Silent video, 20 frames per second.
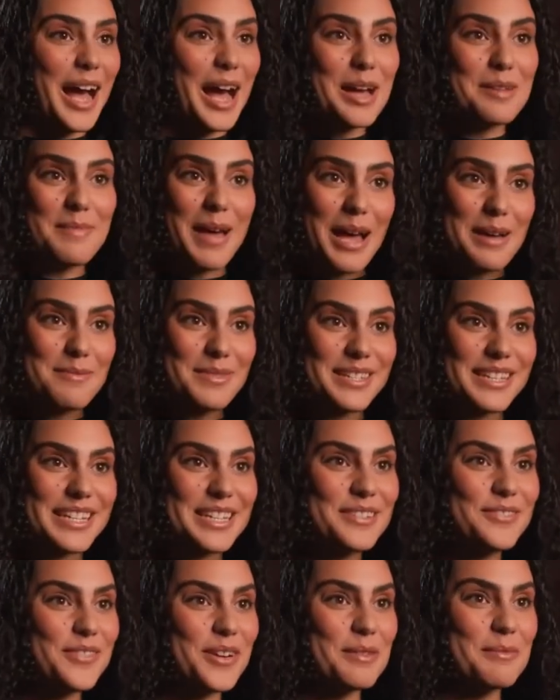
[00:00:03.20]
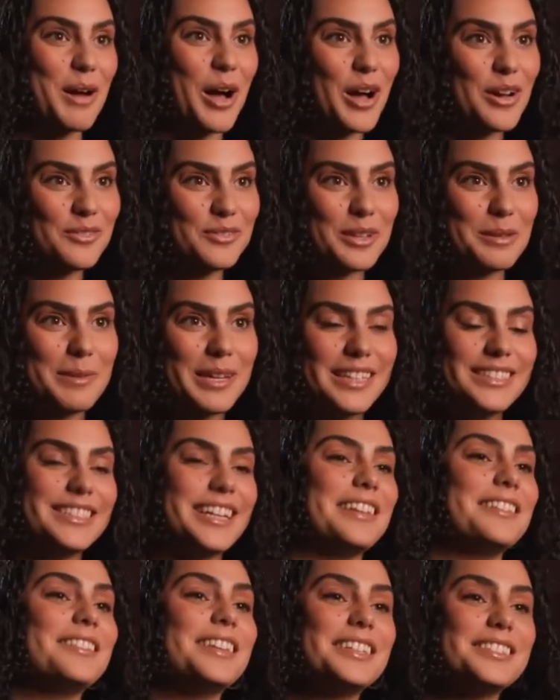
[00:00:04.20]
I'm Emily from Off Limits,
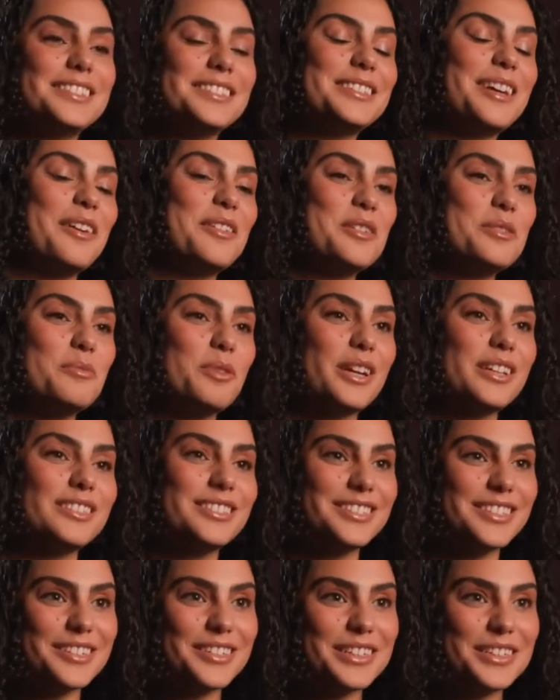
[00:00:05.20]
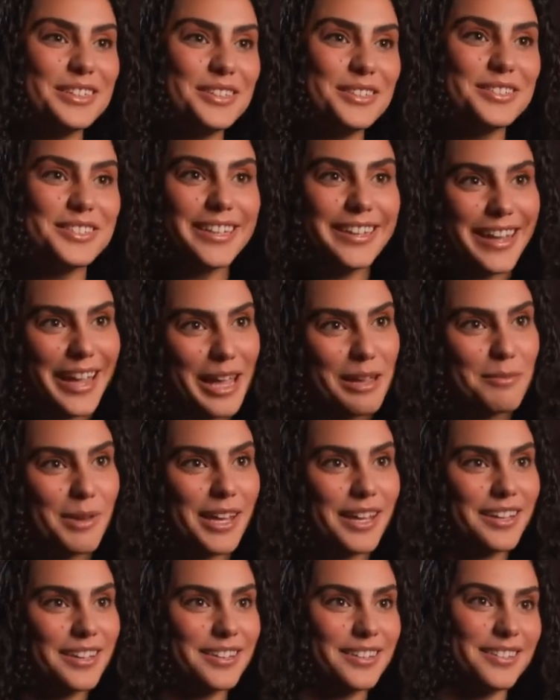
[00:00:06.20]
and this is how you bring cereal to gaming.